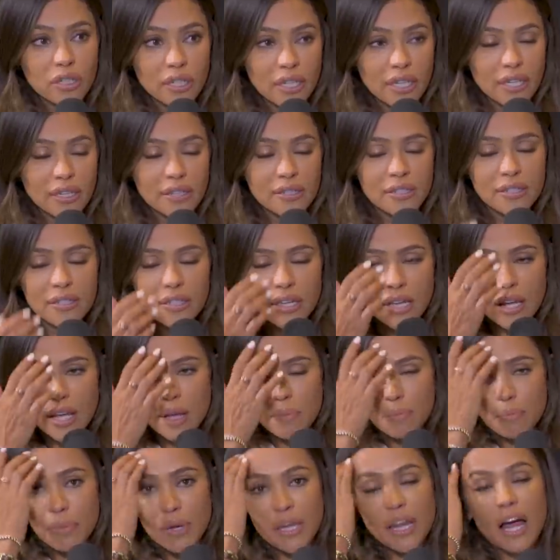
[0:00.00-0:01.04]
our kids,
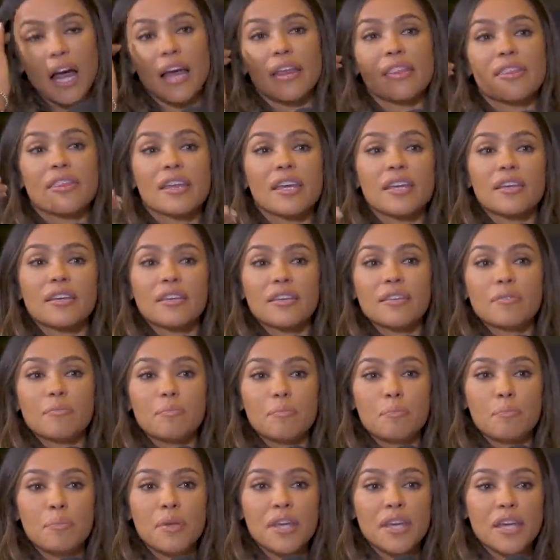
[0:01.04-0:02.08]
but I think
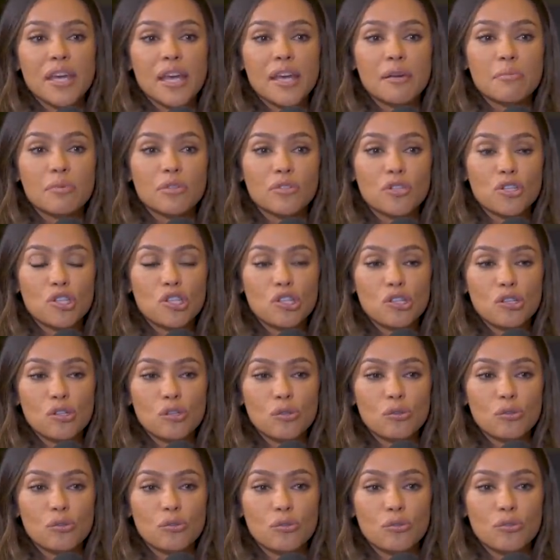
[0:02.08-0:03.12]
being able
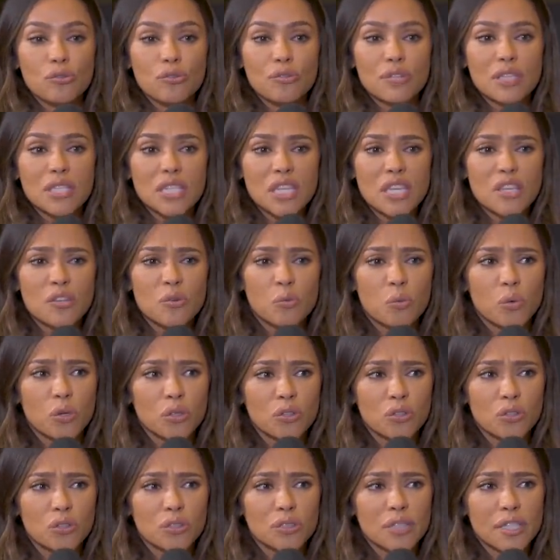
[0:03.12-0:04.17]
to see the
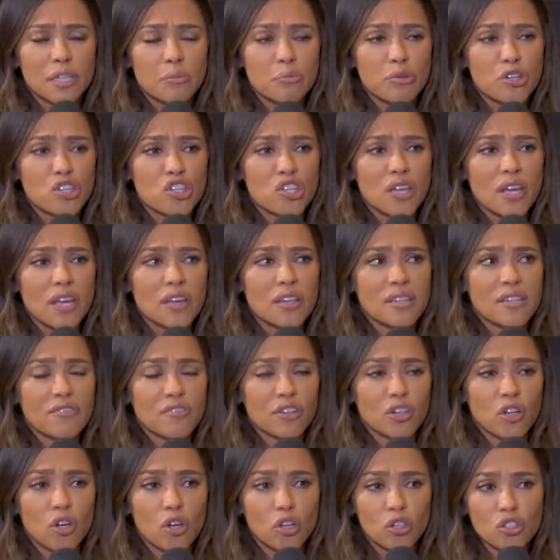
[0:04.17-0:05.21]
world and appreciate
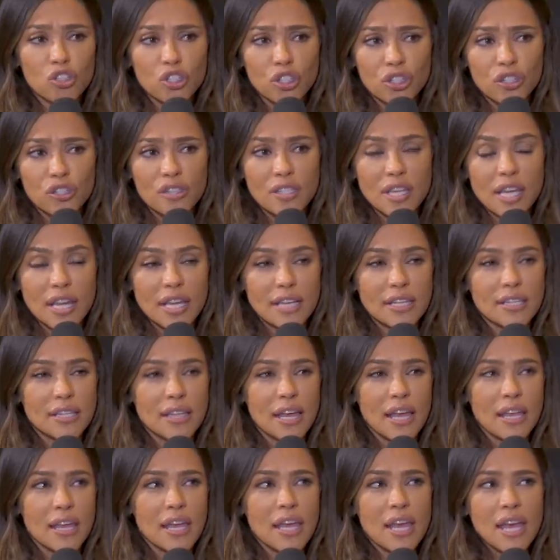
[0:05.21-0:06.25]
different cultures, and ex
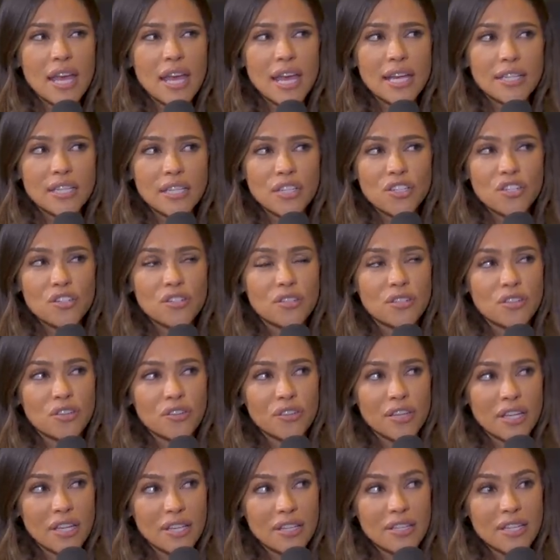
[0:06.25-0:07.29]
and it teaches your
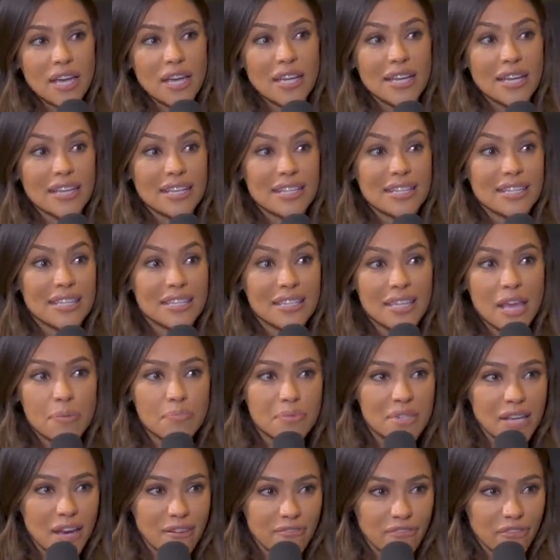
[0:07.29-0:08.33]
kids how to
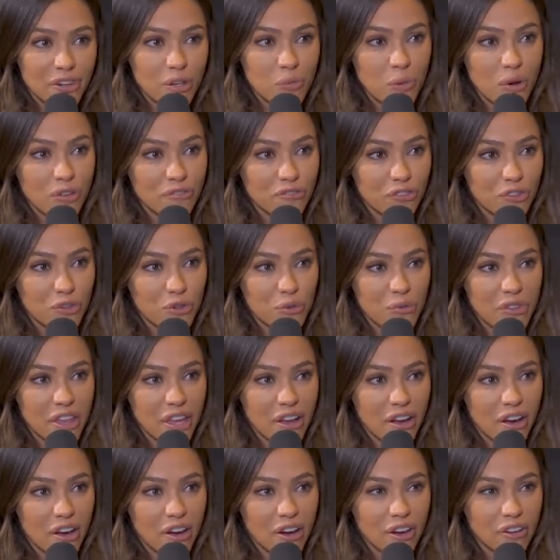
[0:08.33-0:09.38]
accept everyone for who they
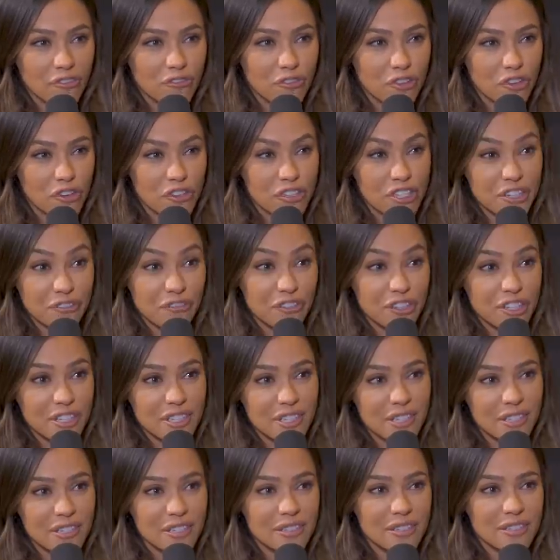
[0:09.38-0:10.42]
are and for their
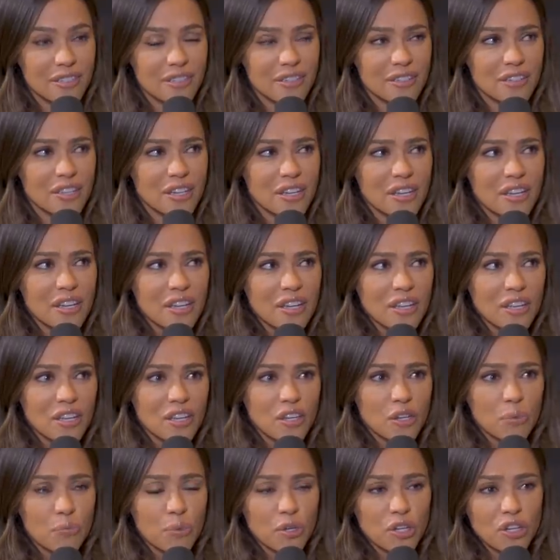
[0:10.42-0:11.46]
differences, and you
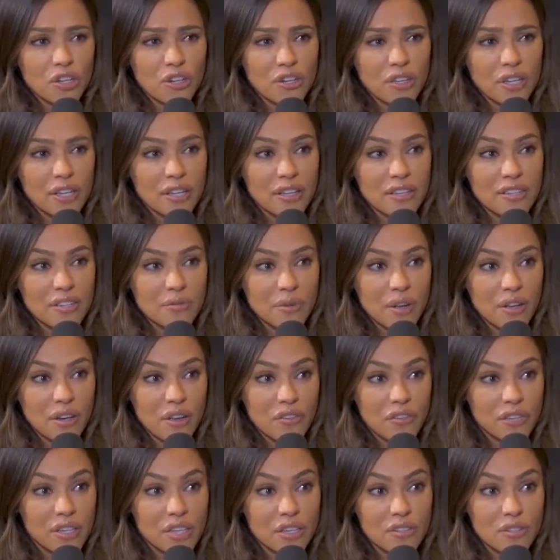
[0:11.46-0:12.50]
know, putting your kids around
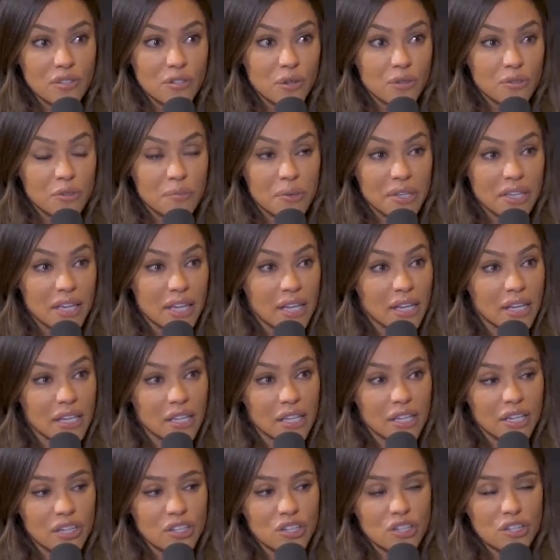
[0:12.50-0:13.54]
other kids who don't speak
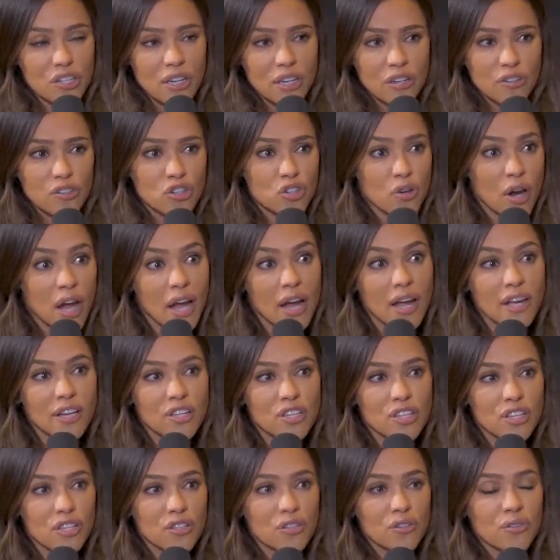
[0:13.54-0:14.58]
English and are trying
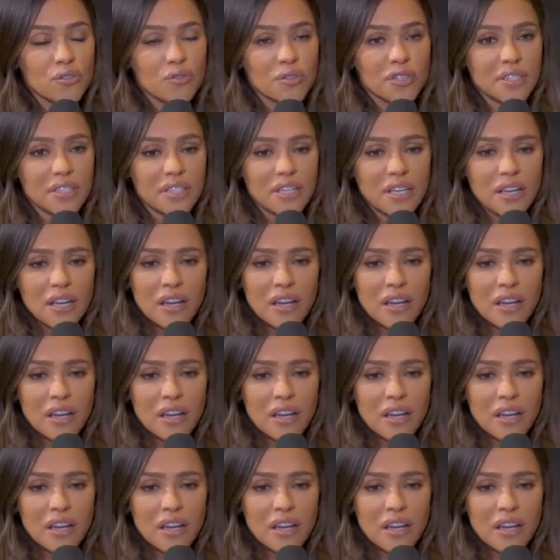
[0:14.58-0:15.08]
to, and